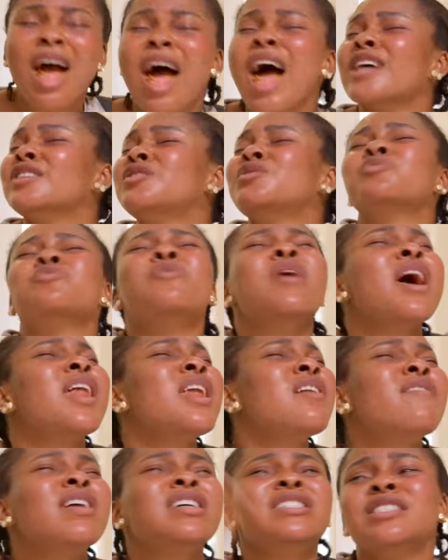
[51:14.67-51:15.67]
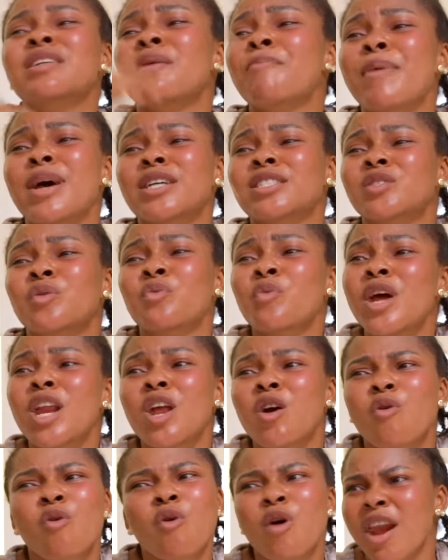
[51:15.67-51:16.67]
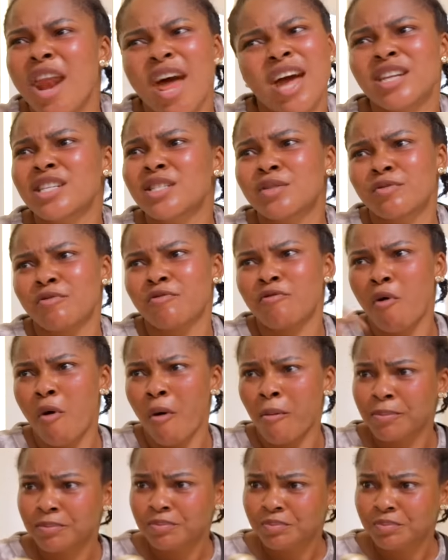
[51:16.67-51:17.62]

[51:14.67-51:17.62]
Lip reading: I swear, I never see a person where they cook like this before.